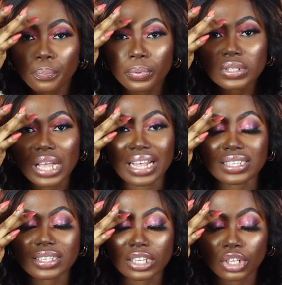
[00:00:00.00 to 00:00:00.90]
put
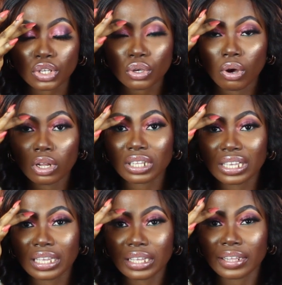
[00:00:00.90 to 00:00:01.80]
and secure
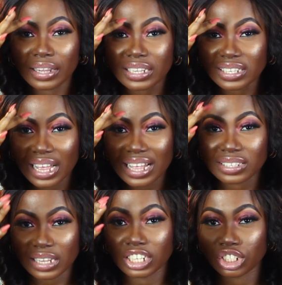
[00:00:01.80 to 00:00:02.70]
the
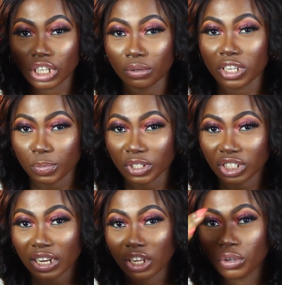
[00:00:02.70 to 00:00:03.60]
glitters eyeshadow,
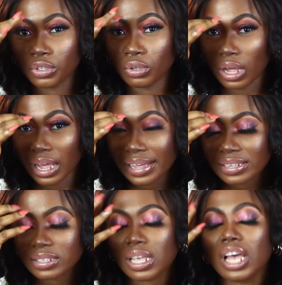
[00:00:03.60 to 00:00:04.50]
especially on your
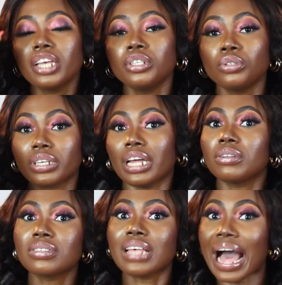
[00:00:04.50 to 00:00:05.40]
eyes, you
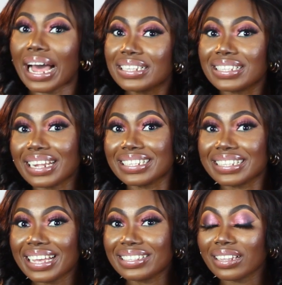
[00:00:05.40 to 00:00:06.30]
can use hand
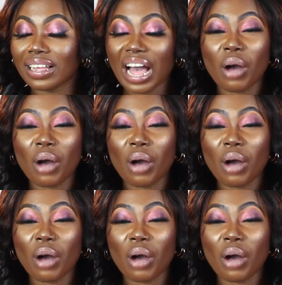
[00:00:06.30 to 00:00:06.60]
sanitizer.